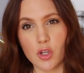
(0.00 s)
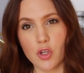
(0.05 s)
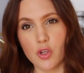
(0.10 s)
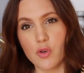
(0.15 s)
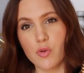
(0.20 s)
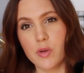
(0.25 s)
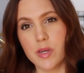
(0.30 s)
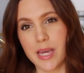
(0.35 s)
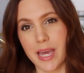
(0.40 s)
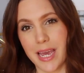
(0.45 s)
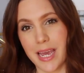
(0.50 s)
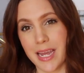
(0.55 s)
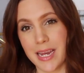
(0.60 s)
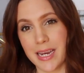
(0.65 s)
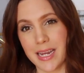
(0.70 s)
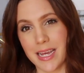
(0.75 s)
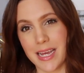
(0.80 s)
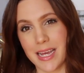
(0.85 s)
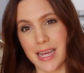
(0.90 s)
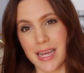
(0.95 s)
you
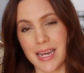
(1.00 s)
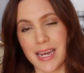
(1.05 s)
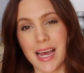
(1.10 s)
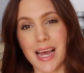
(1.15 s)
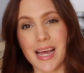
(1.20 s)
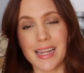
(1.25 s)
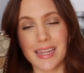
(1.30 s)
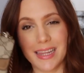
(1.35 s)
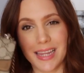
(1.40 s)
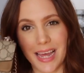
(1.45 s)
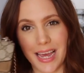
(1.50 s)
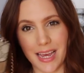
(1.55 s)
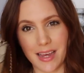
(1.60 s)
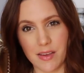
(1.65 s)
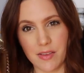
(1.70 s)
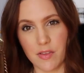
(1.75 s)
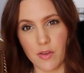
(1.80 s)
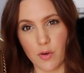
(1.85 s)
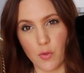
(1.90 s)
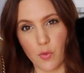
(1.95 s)
gain in
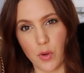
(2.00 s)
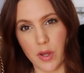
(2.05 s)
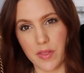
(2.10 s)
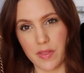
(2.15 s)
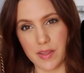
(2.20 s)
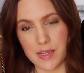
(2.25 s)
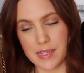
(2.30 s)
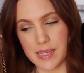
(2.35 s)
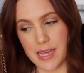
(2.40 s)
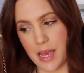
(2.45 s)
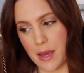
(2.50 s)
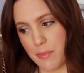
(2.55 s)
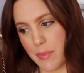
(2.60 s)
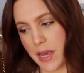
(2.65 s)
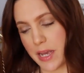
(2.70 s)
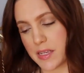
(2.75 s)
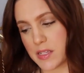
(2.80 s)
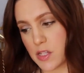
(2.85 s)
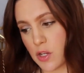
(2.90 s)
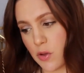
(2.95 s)
length with this handbag.